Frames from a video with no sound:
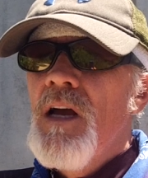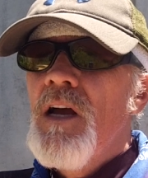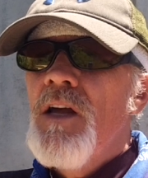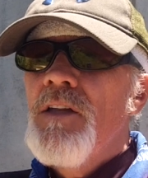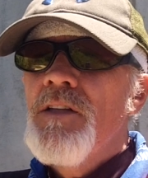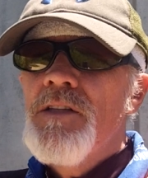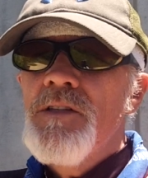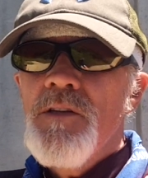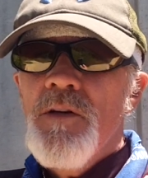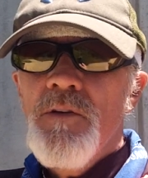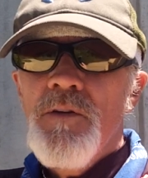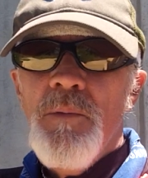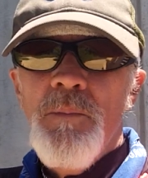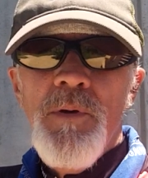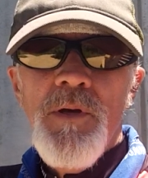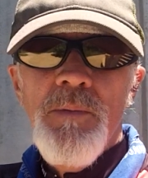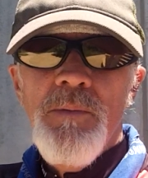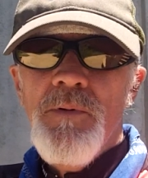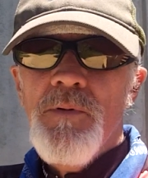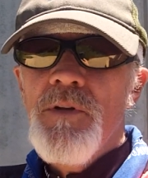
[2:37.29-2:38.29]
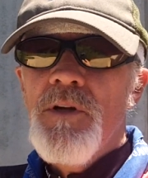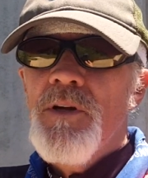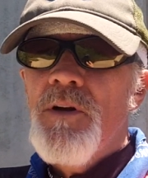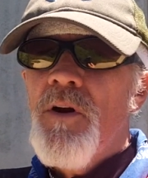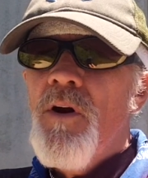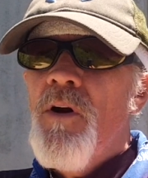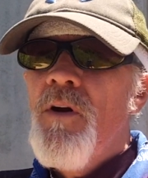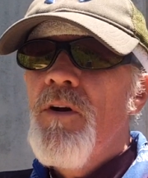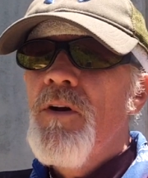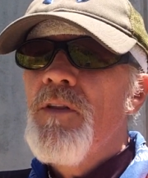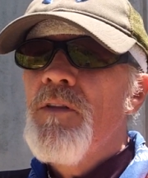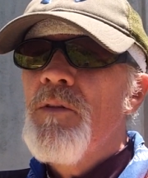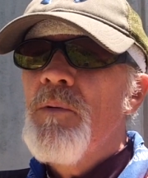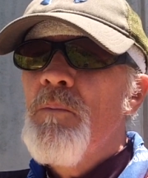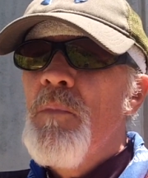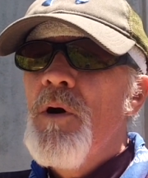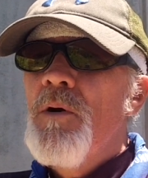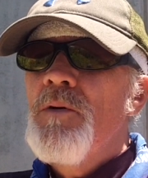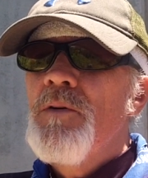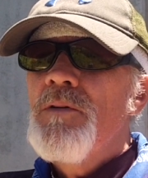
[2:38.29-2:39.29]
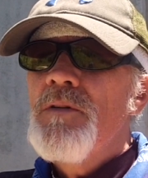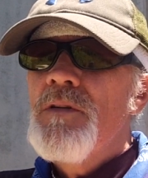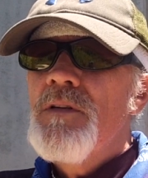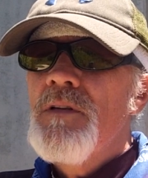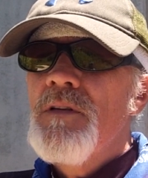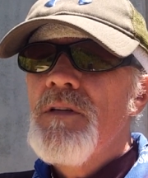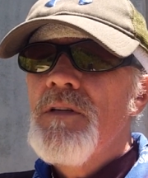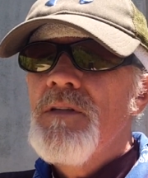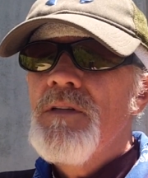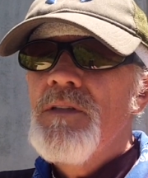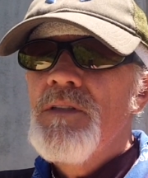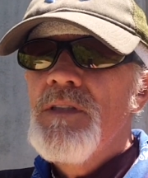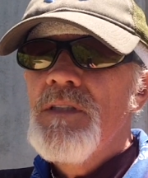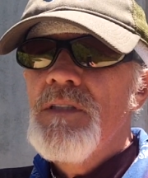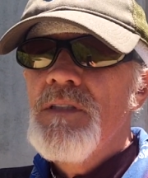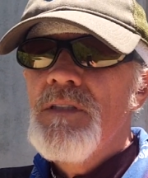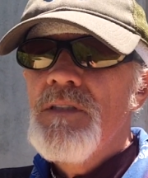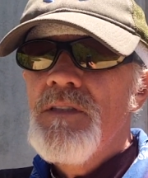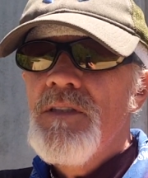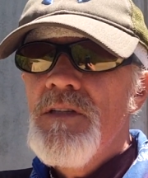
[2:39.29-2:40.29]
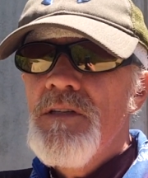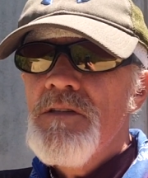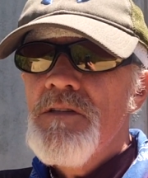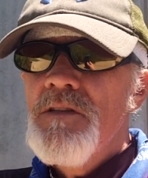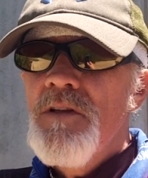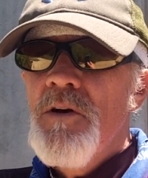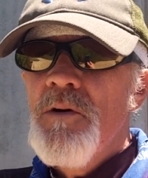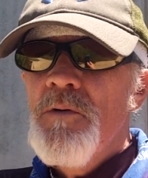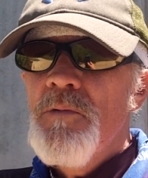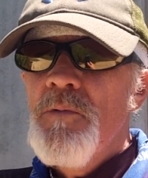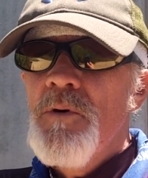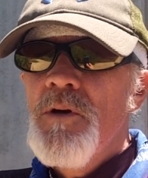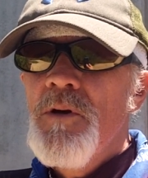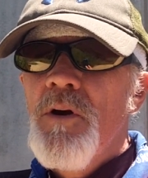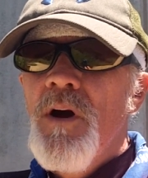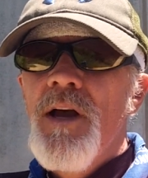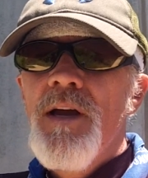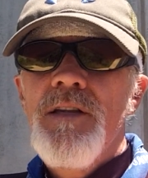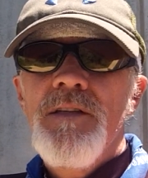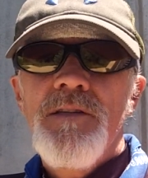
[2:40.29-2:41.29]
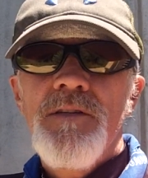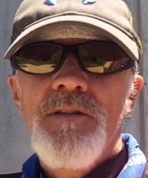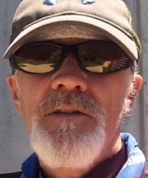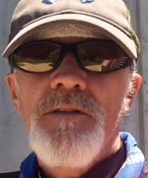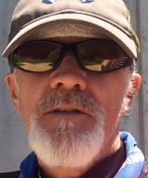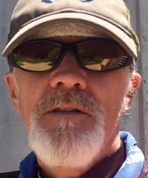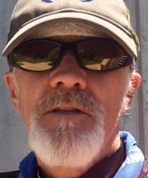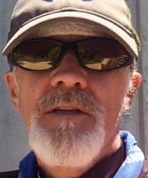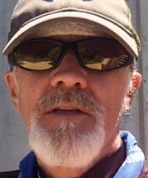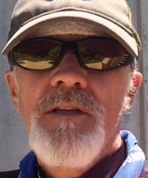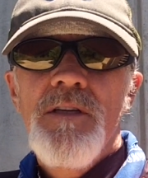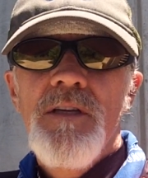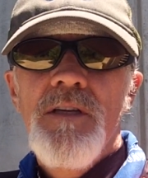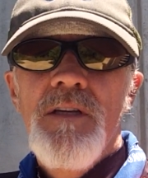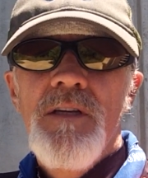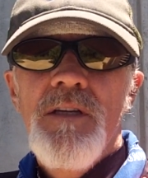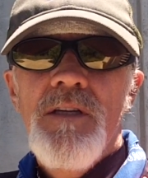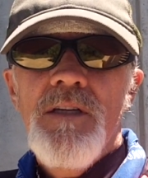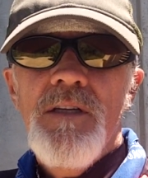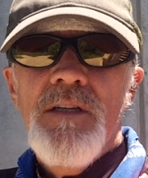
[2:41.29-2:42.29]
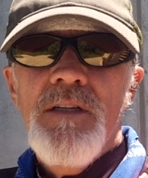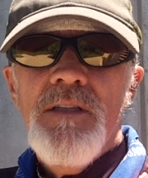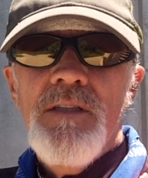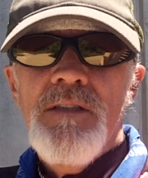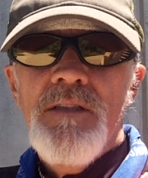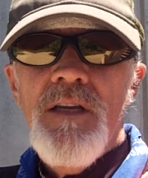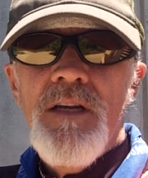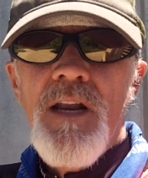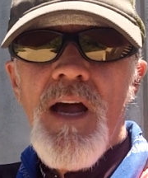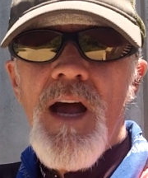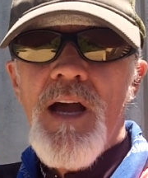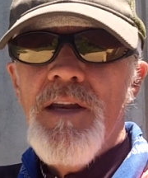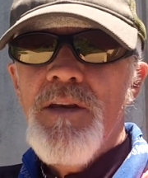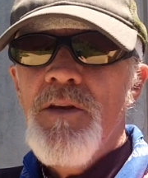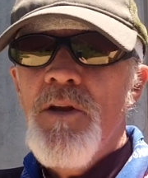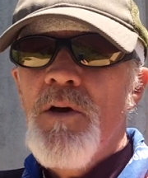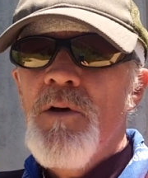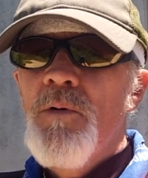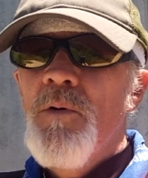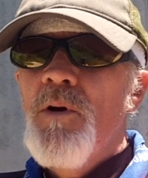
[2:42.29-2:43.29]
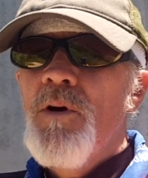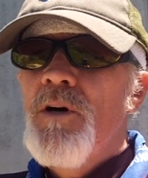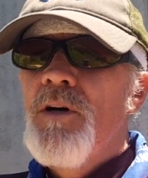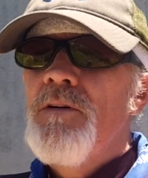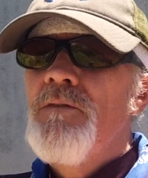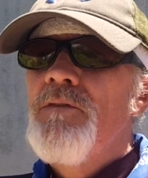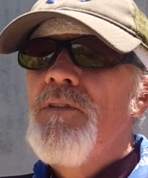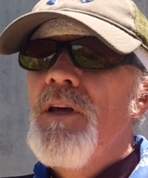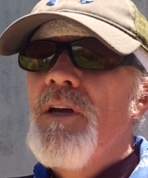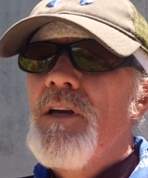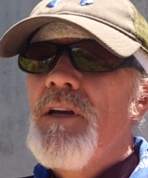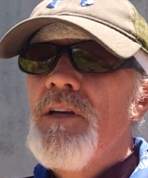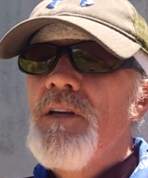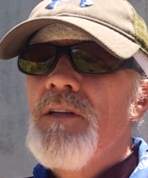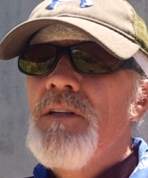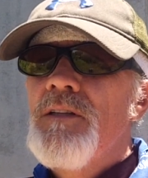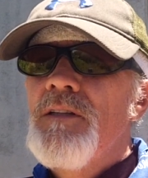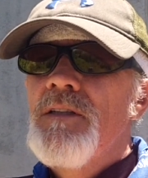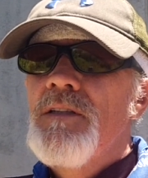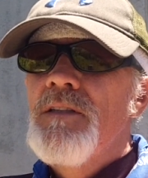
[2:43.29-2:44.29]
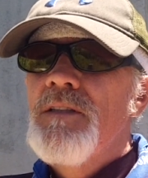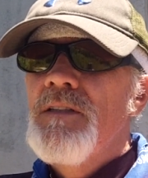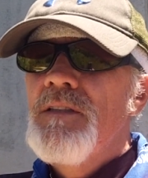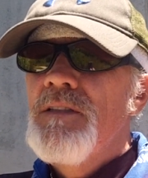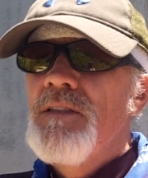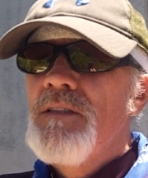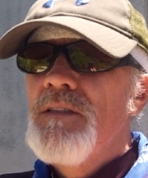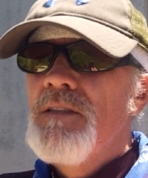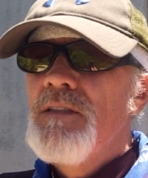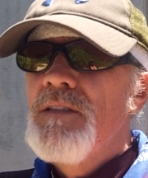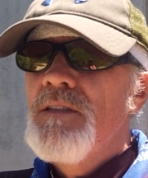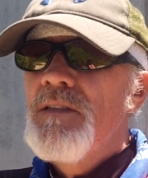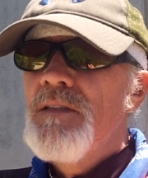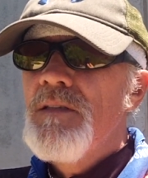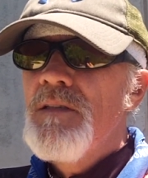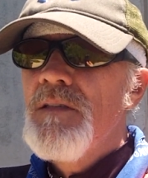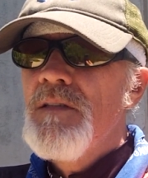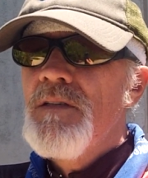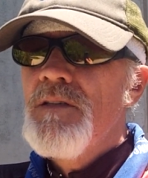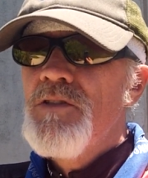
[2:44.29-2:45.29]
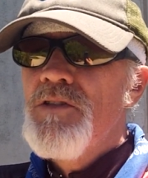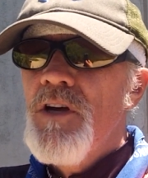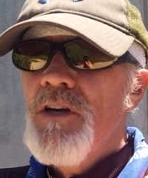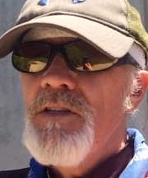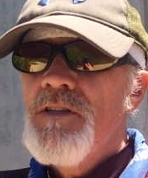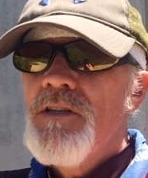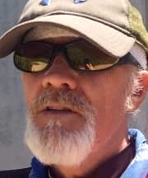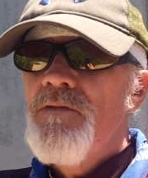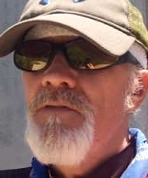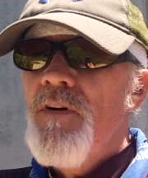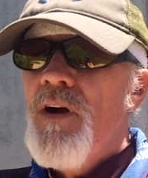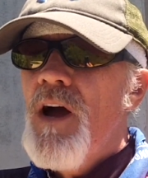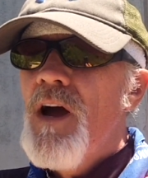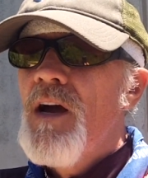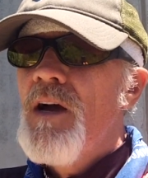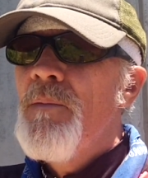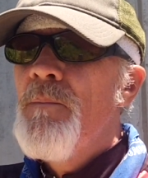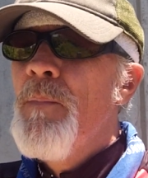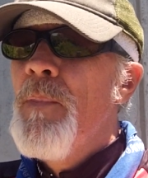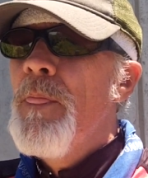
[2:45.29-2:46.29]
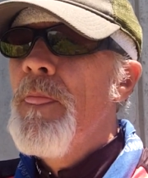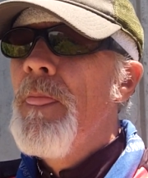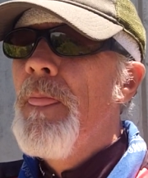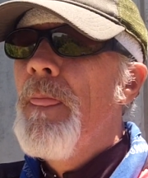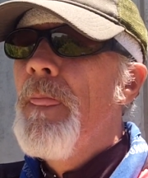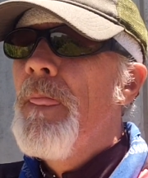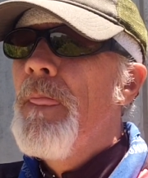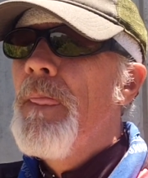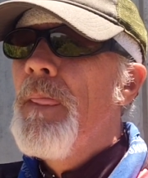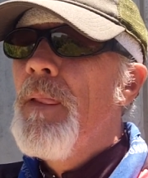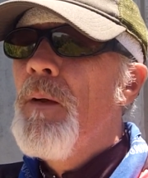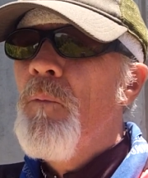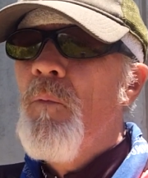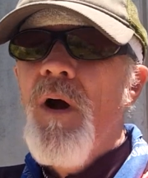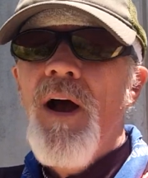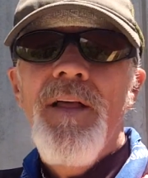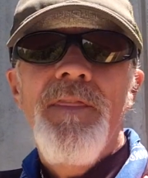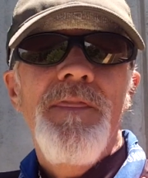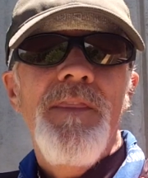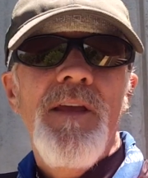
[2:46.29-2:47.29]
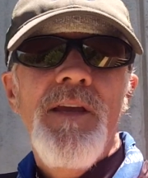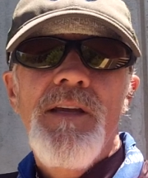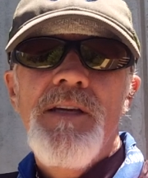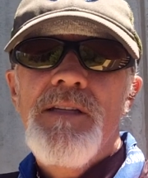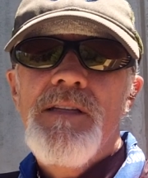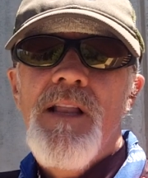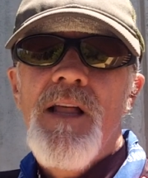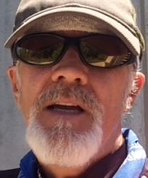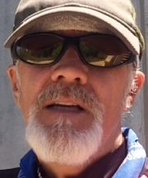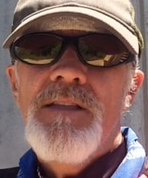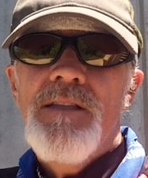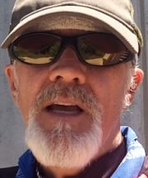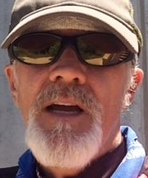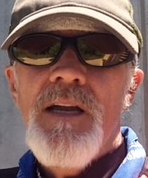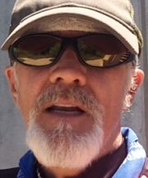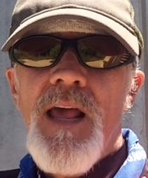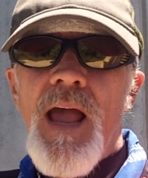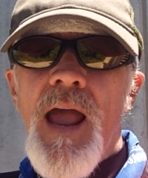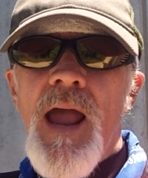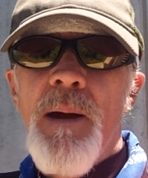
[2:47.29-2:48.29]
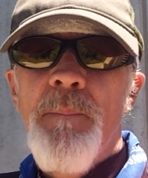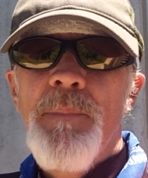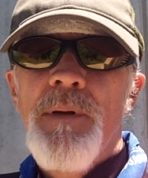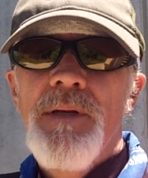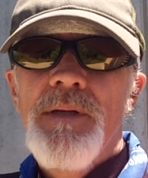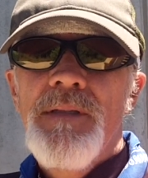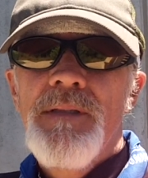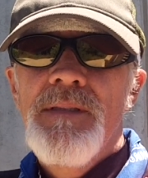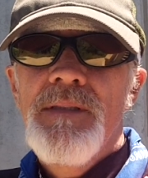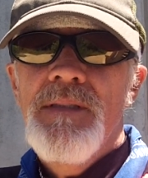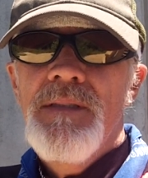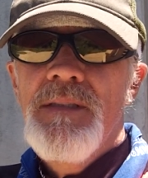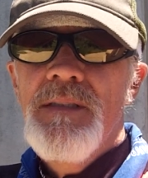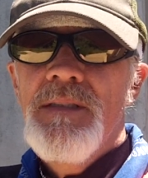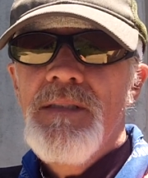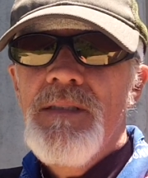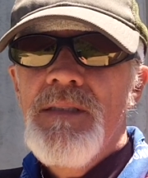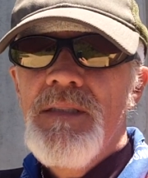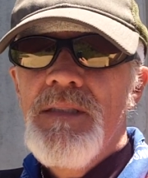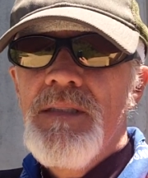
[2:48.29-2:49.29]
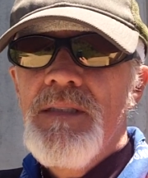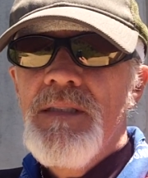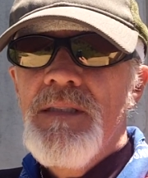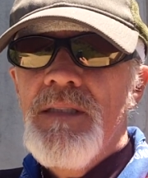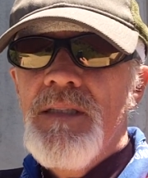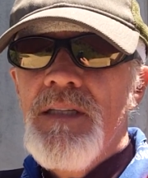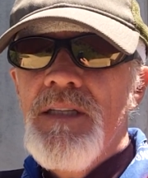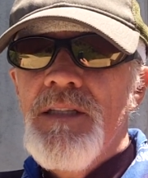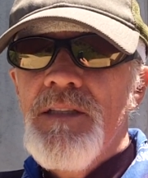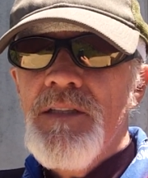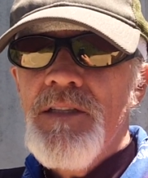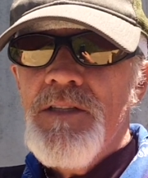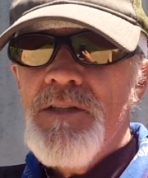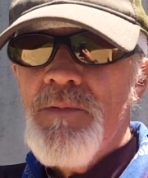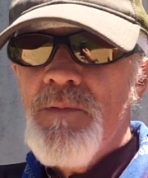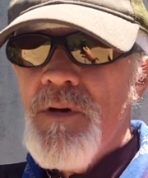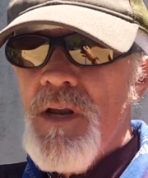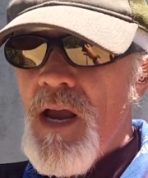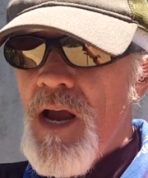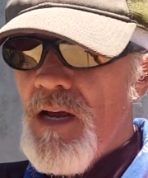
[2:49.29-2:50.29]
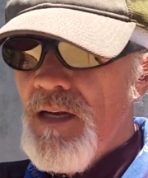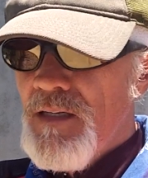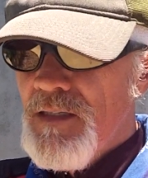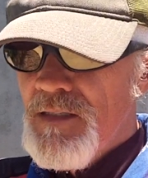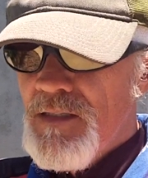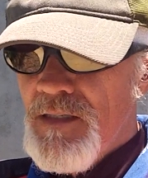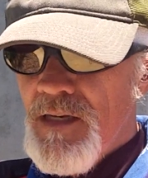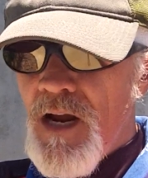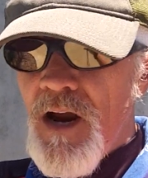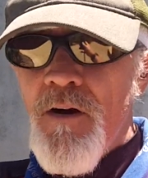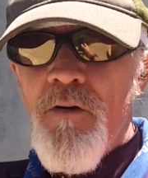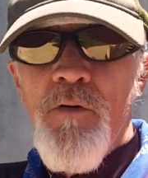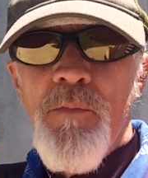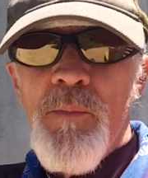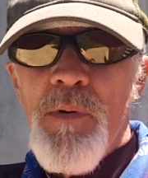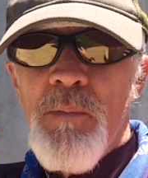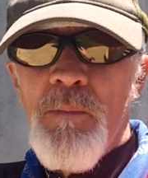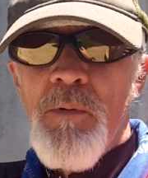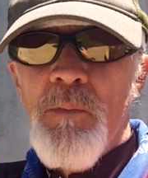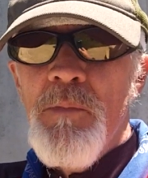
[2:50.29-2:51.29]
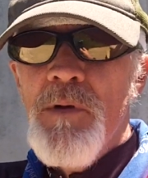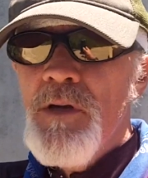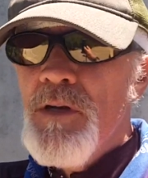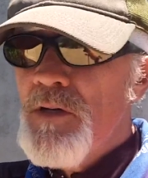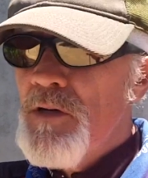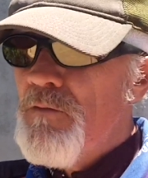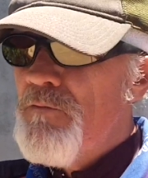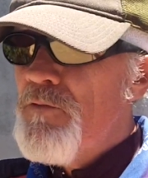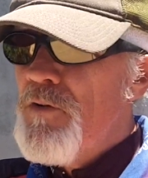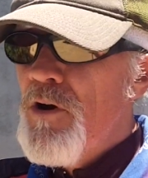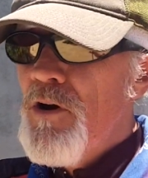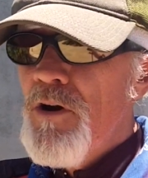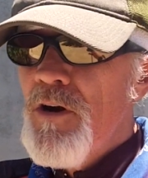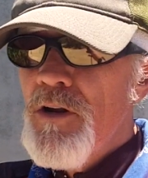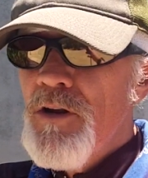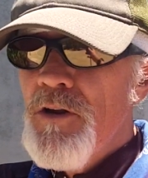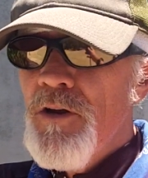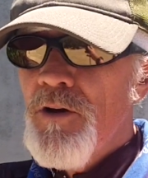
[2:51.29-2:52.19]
And so the people that are hurting the most, there's no real answers that I know of that could justify why things like that happen in this reality. I remember being a very